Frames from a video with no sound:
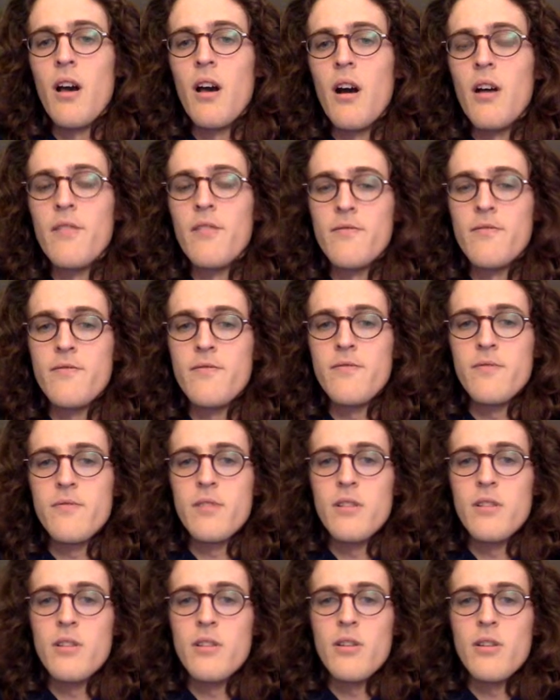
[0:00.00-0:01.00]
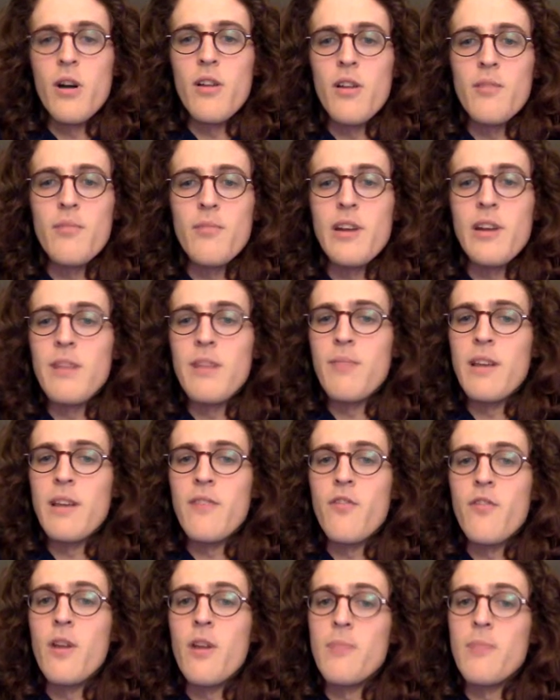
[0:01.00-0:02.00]
of all the money made
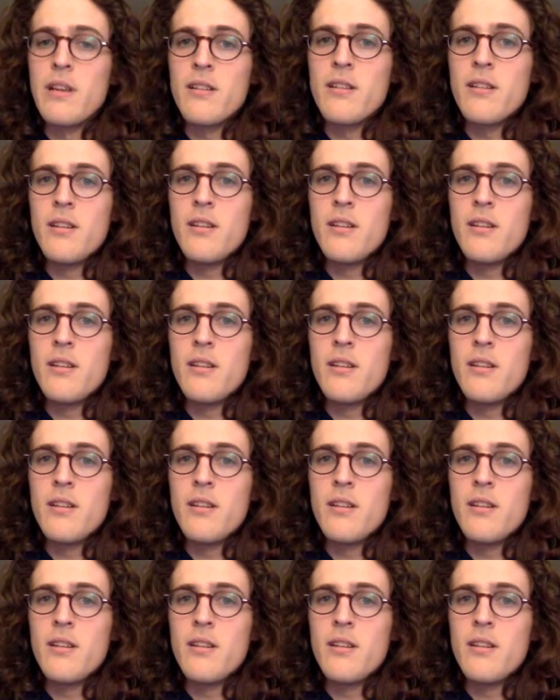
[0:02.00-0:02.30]
from it.